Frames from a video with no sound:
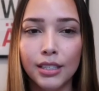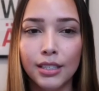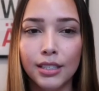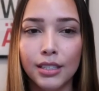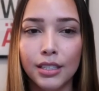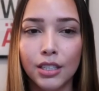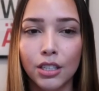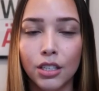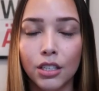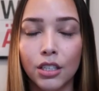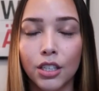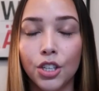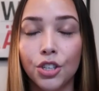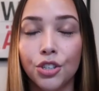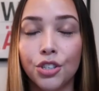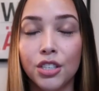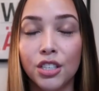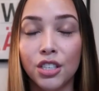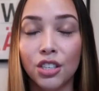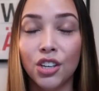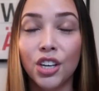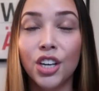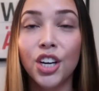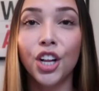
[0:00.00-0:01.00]
is still, you're
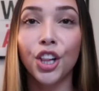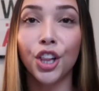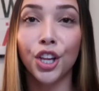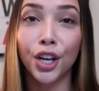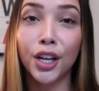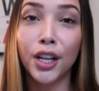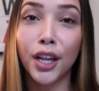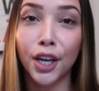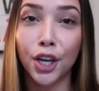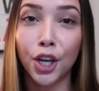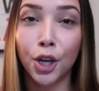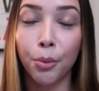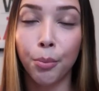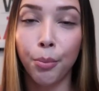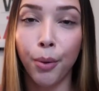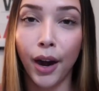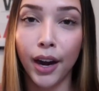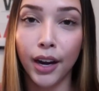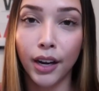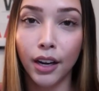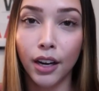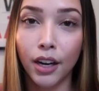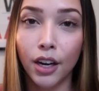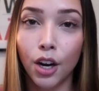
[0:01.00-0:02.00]
still gonna look like you're
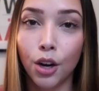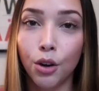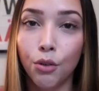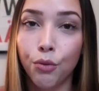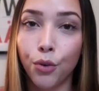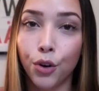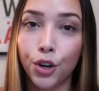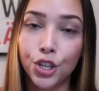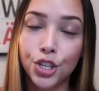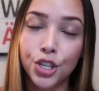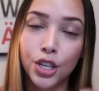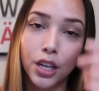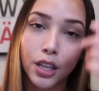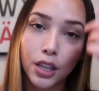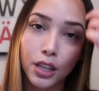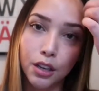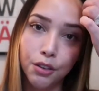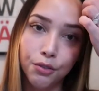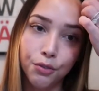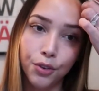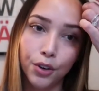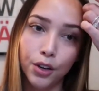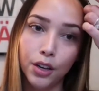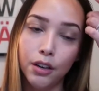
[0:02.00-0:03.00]
pregnant,
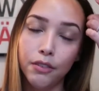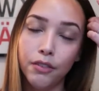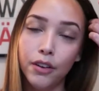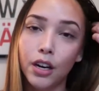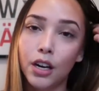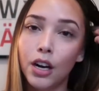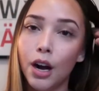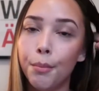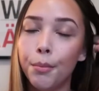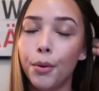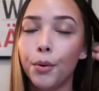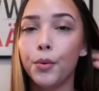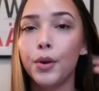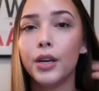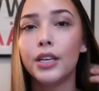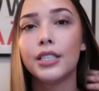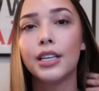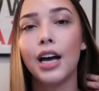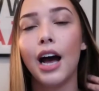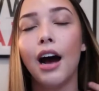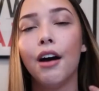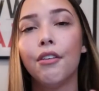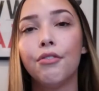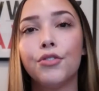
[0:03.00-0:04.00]
unfortunately, for even a couple weeks
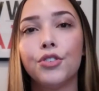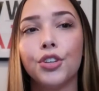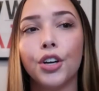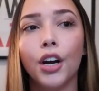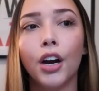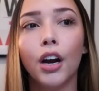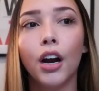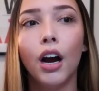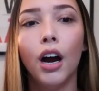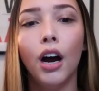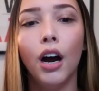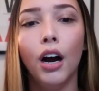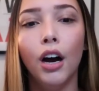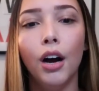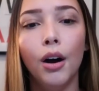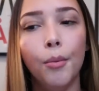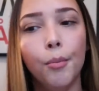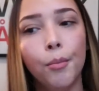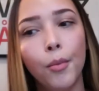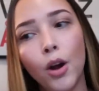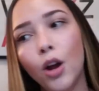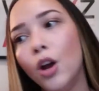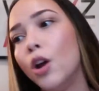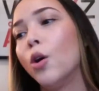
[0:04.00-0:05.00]
after
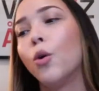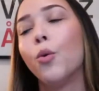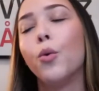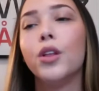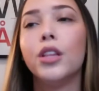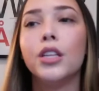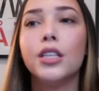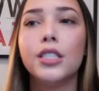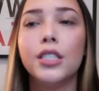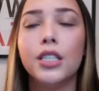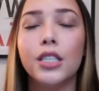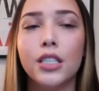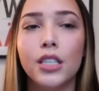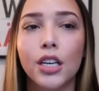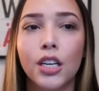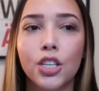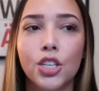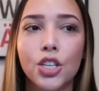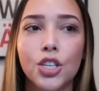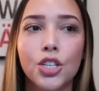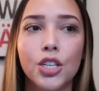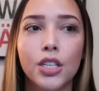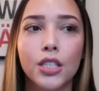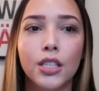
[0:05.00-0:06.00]
with a
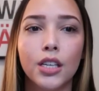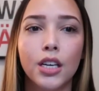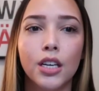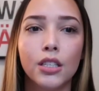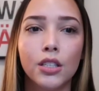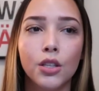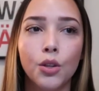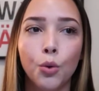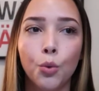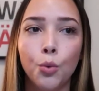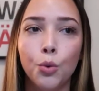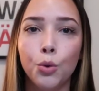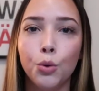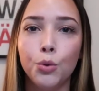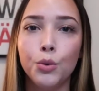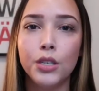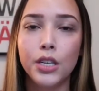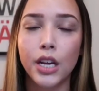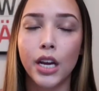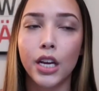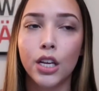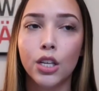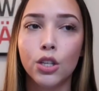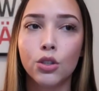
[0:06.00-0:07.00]
C-section, just because the wound
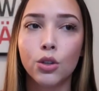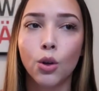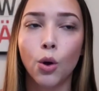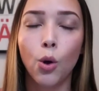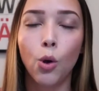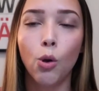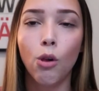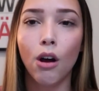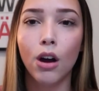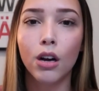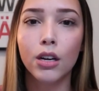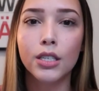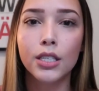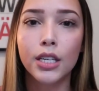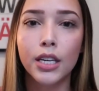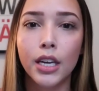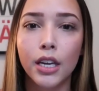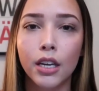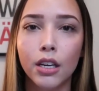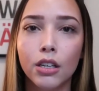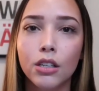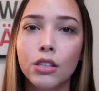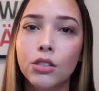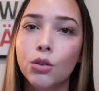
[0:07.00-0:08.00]
takes so long to
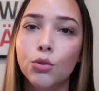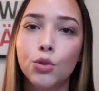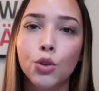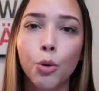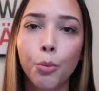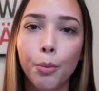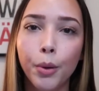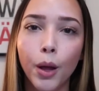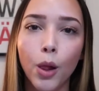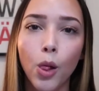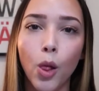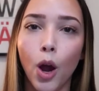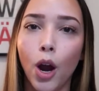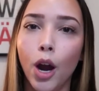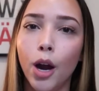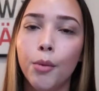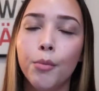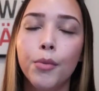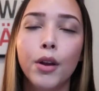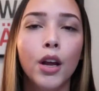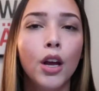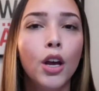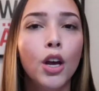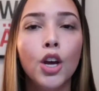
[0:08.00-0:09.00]
heal. So don't be
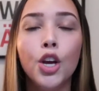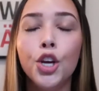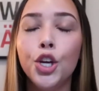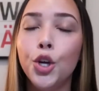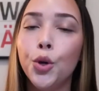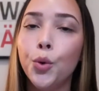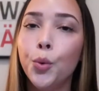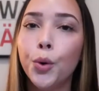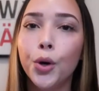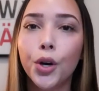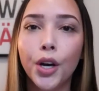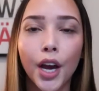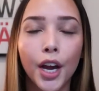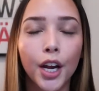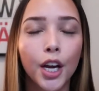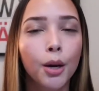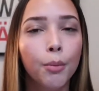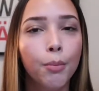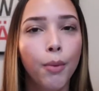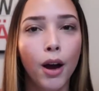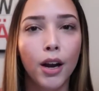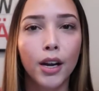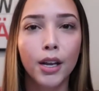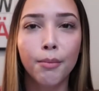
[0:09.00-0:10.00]
alarmed. You will get
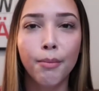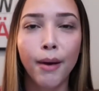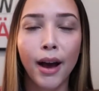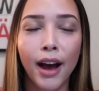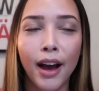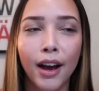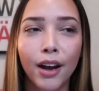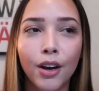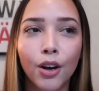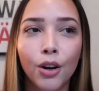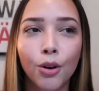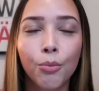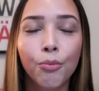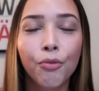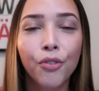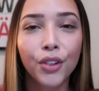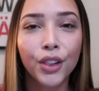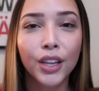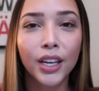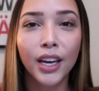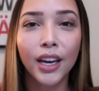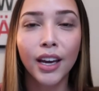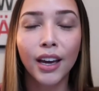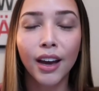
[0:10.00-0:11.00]
your body back,
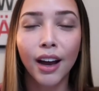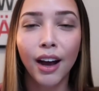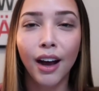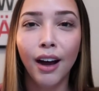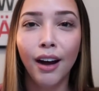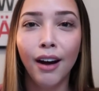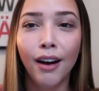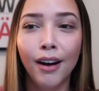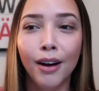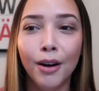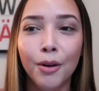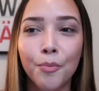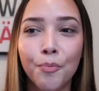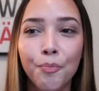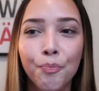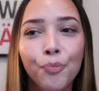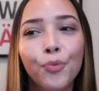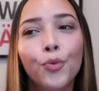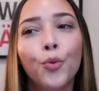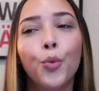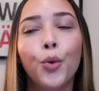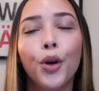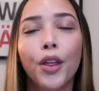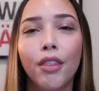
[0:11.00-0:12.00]
hopefully,
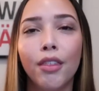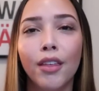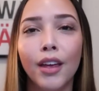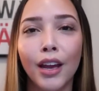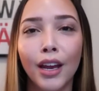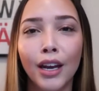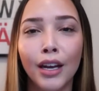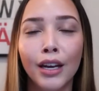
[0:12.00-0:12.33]
with